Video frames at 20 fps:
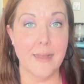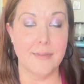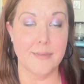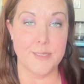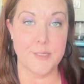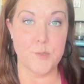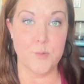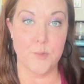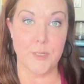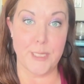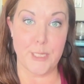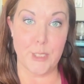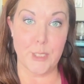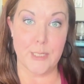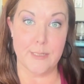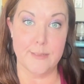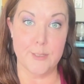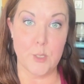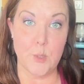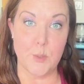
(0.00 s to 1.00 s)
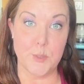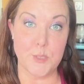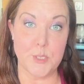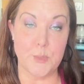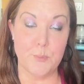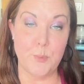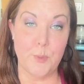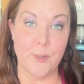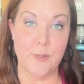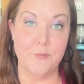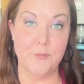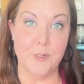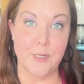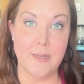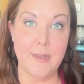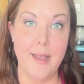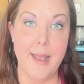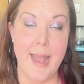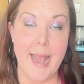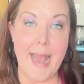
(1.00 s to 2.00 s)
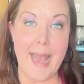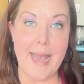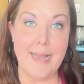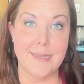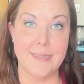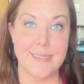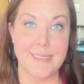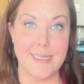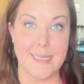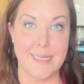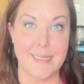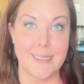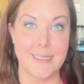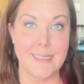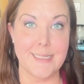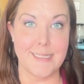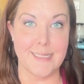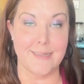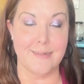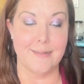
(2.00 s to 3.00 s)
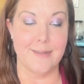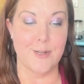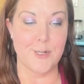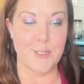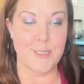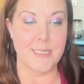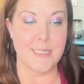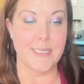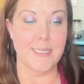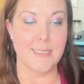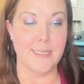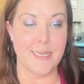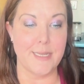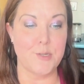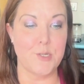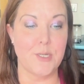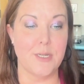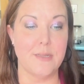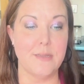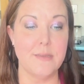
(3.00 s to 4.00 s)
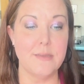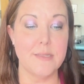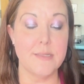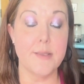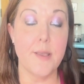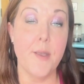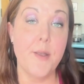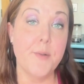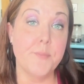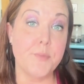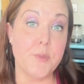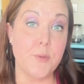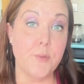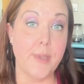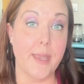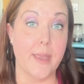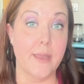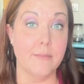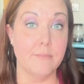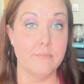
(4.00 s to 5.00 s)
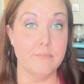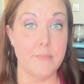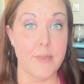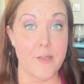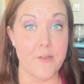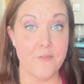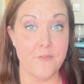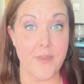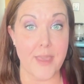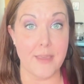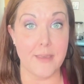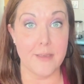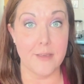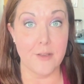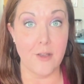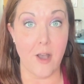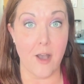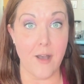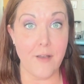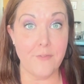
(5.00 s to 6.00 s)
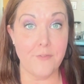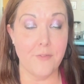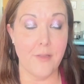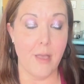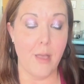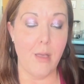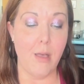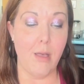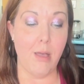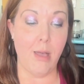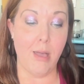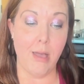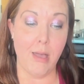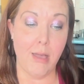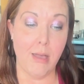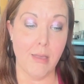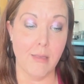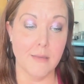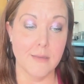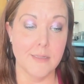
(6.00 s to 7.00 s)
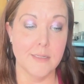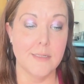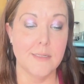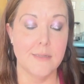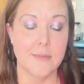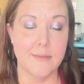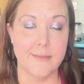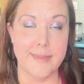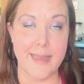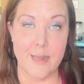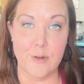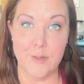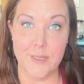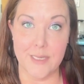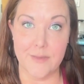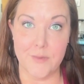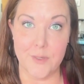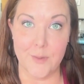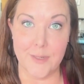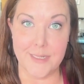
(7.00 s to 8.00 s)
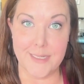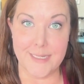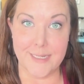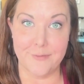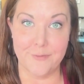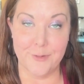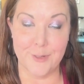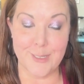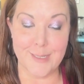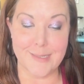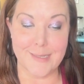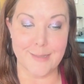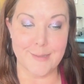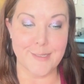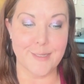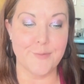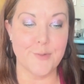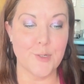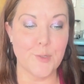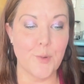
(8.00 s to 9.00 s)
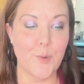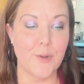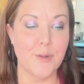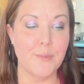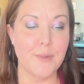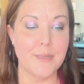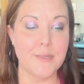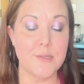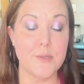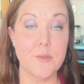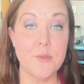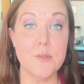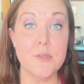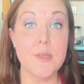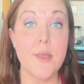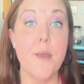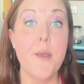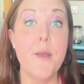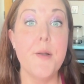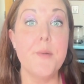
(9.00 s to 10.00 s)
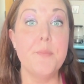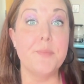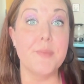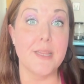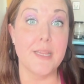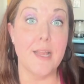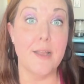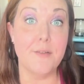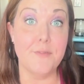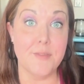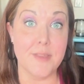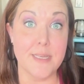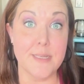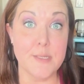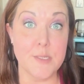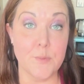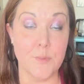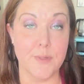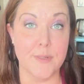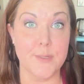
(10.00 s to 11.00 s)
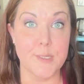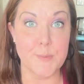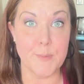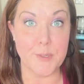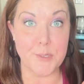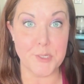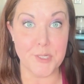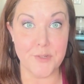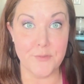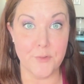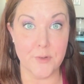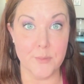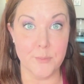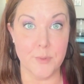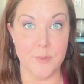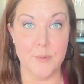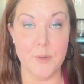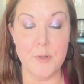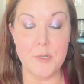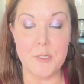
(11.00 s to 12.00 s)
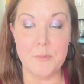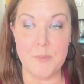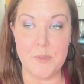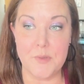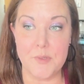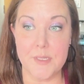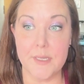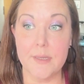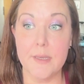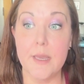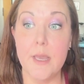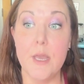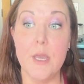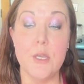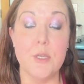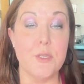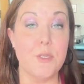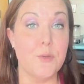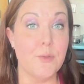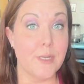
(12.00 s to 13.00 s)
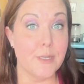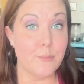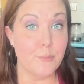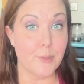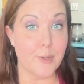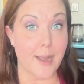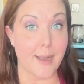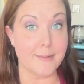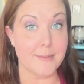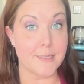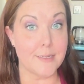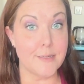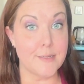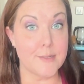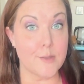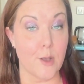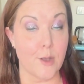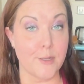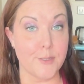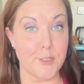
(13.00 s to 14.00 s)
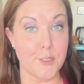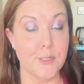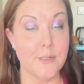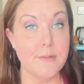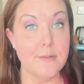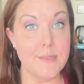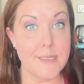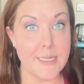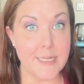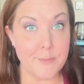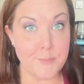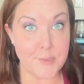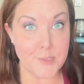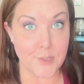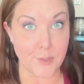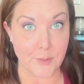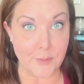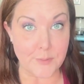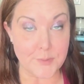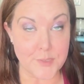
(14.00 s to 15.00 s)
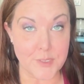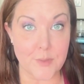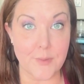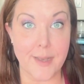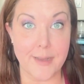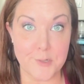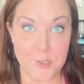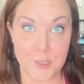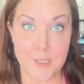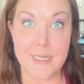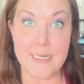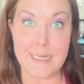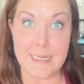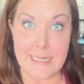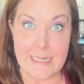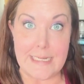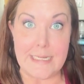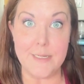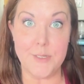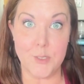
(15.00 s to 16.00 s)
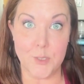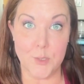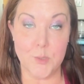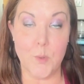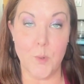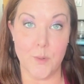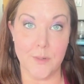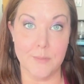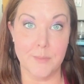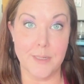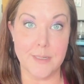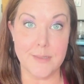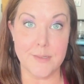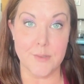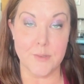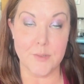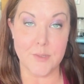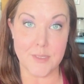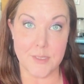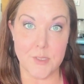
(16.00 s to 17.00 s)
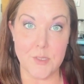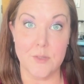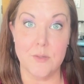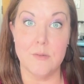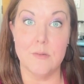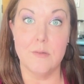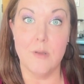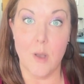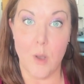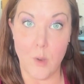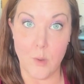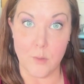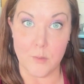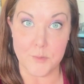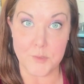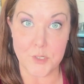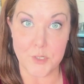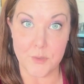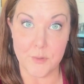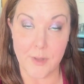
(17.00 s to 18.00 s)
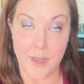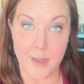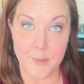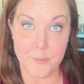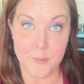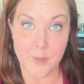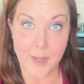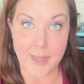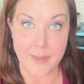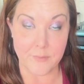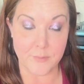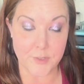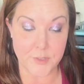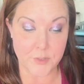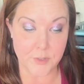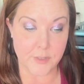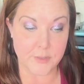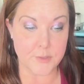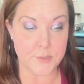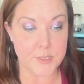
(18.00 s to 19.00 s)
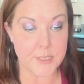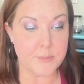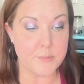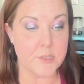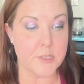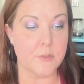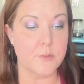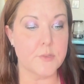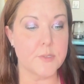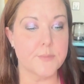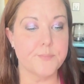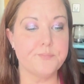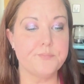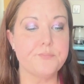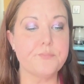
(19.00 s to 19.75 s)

It's really good core support for accents and articulations. You can fake cough. That'll give you a different sense of your core muscles. Love this one, especially for Baroque music. You can practice on your tiptoes. You actually need your core muscles to hold you upright when you're on your tiptoes.